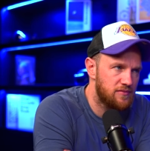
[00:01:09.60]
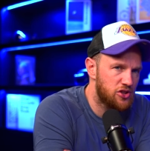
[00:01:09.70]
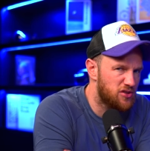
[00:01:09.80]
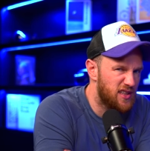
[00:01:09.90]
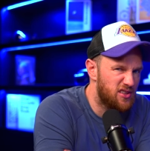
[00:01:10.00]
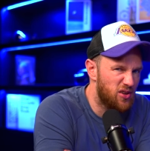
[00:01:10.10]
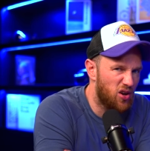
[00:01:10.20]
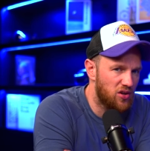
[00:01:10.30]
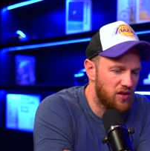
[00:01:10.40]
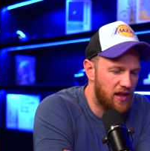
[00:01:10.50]
You shouldn't need to do it
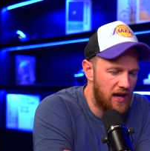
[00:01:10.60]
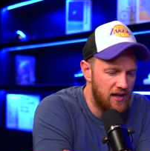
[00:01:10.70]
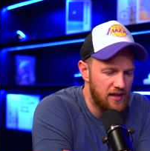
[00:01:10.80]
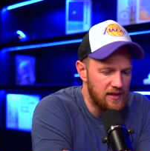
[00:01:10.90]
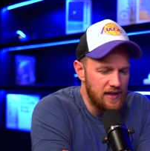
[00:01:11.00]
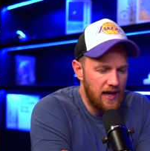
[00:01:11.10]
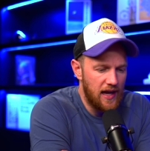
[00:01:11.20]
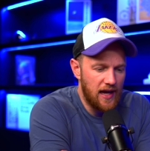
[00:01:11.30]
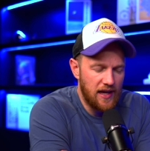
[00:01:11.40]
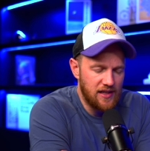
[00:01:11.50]
longer than that.
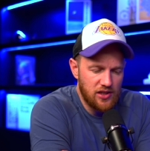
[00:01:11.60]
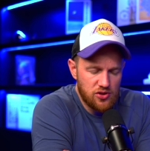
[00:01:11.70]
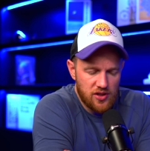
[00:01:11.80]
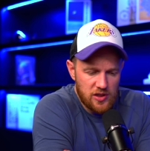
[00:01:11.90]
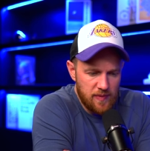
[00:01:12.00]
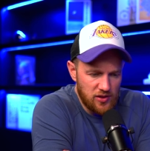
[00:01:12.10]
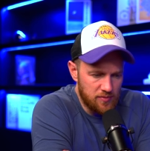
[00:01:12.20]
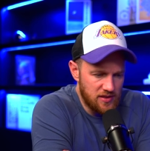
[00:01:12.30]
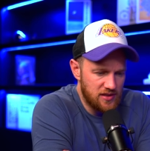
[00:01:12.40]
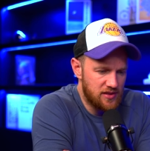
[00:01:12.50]
Uh, and yet you should expect your
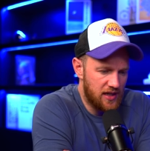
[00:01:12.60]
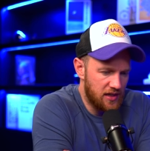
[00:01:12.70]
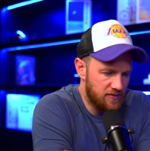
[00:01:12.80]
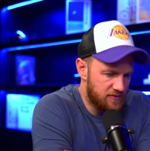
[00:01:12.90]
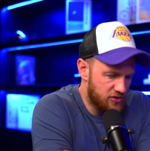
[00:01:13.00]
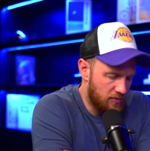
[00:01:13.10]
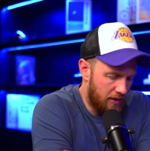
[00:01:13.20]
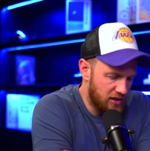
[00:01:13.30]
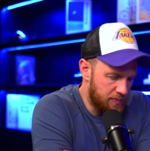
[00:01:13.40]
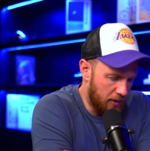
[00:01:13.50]
business to kind of
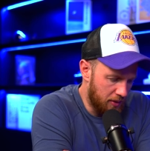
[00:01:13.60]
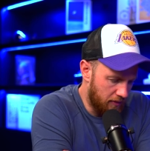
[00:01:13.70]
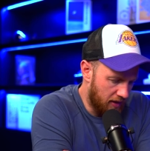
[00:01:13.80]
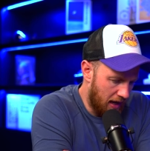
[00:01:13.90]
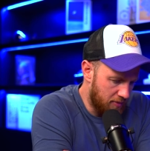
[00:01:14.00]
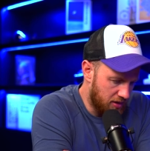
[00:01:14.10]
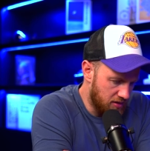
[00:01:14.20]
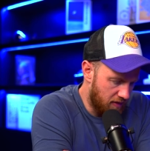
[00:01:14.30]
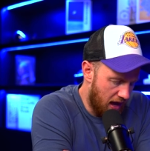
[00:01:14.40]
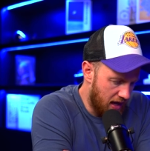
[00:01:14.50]
somehow explode overnight
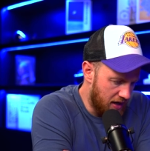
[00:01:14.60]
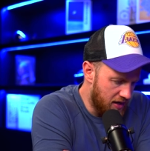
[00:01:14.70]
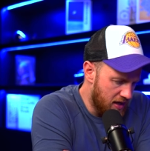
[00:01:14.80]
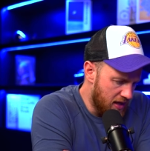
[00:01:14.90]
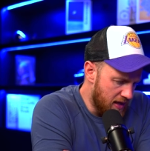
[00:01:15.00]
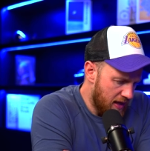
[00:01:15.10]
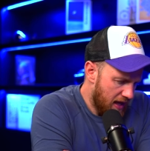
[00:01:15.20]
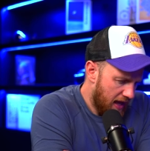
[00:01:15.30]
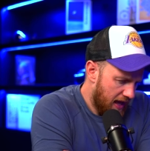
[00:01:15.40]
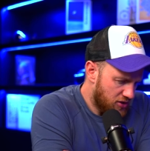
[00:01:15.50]
because of that. And
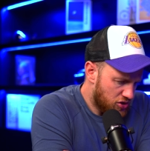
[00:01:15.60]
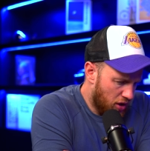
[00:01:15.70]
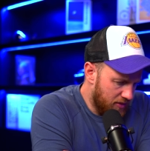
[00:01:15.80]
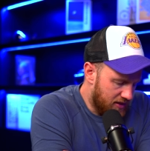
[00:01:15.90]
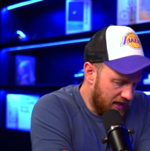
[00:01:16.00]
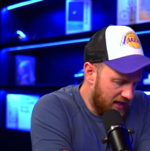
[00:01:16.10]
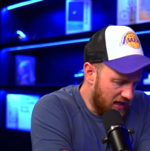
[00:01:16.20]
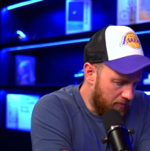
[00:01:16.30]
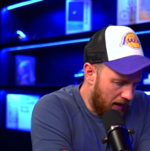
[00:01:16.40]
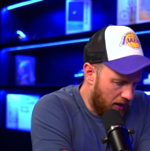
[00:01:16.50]
it just got me
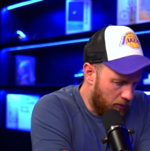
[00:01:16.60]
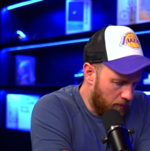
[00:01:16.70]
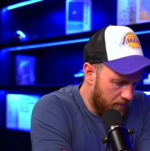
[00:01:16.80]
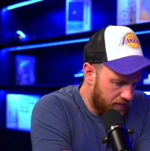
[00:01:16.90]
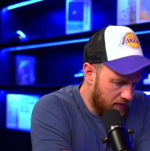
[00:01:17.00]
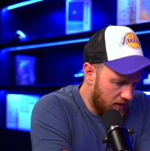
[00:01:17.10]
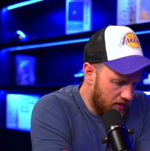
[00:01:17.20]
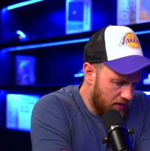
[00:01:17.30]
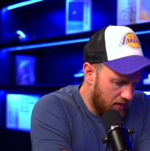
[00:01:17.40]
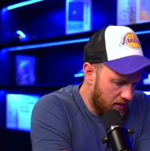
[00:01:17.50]
thinking about
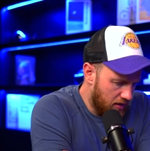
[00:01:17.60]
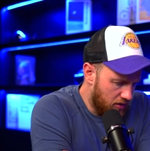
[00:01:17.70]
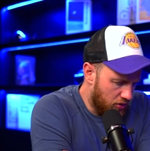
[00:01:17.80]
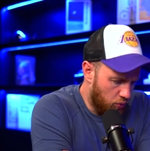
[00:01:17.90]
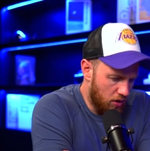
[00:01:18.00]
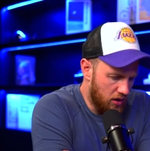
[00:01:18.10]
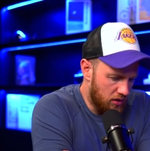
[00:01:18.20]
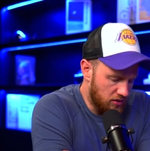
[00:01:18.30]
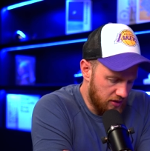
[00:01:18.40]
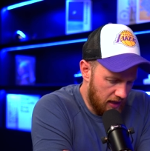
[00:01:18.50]
the
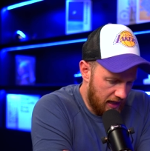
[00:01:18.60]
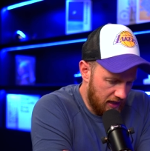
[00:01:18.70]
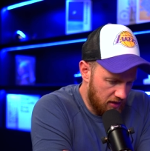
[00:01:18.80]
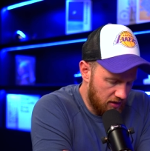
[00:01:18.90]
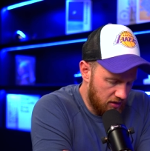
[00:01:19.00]
world and like,